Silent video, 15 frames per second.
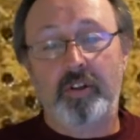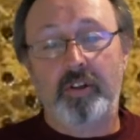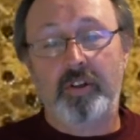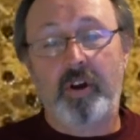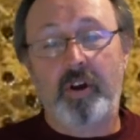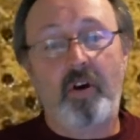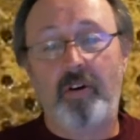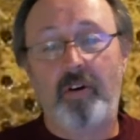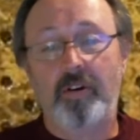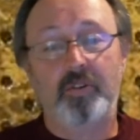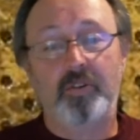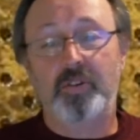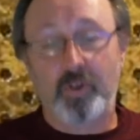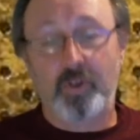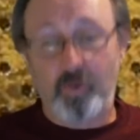the
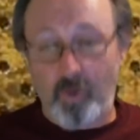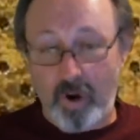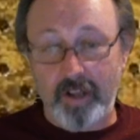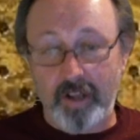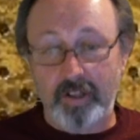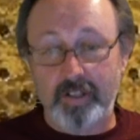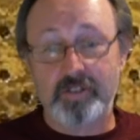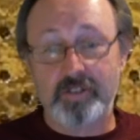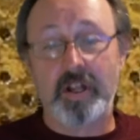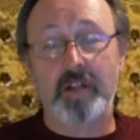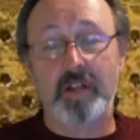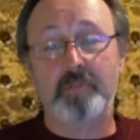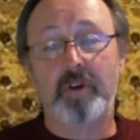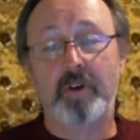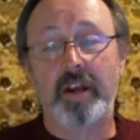Cardinals are quietly
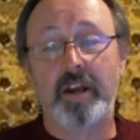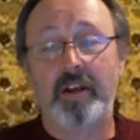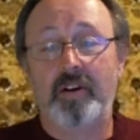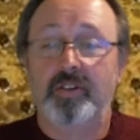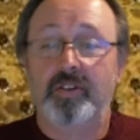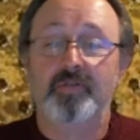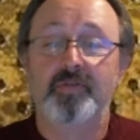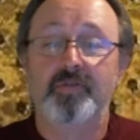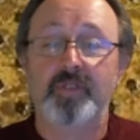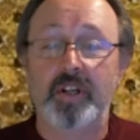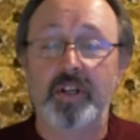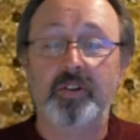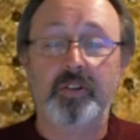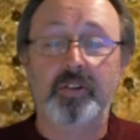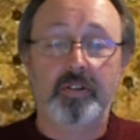celebrating on the
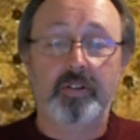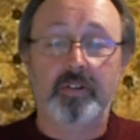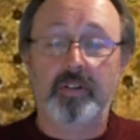field.